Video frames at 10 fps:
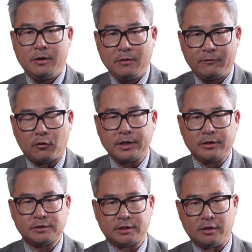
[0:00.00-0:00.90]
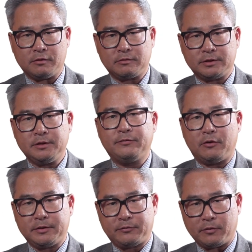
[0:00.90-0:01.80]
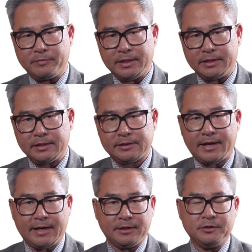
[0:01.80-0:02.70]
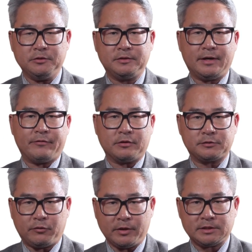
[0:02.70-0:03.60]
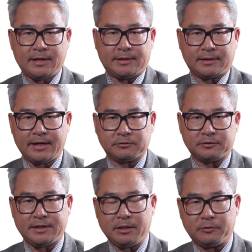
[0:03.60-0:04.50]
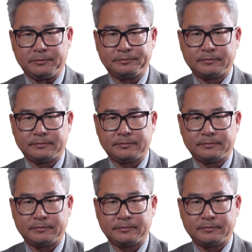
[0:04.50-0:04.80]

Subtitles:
4 years ago, you voted for me to add a new diverse voice at the council table.